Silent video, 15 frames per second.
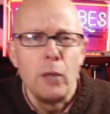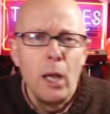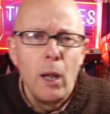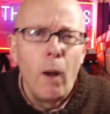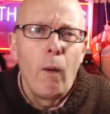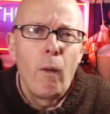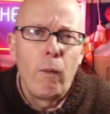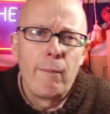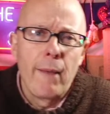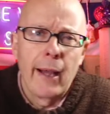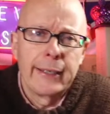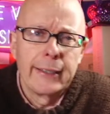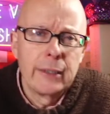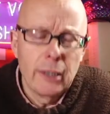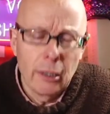Oh, my
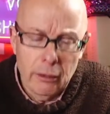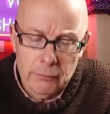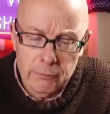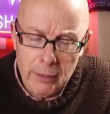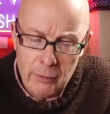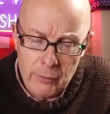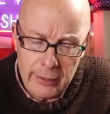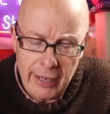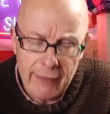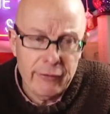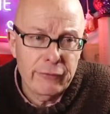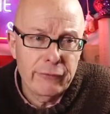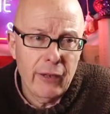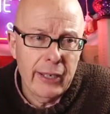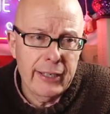God. Will we ever
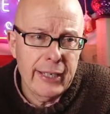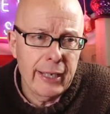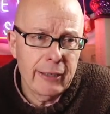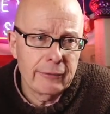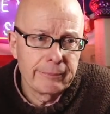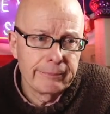find out?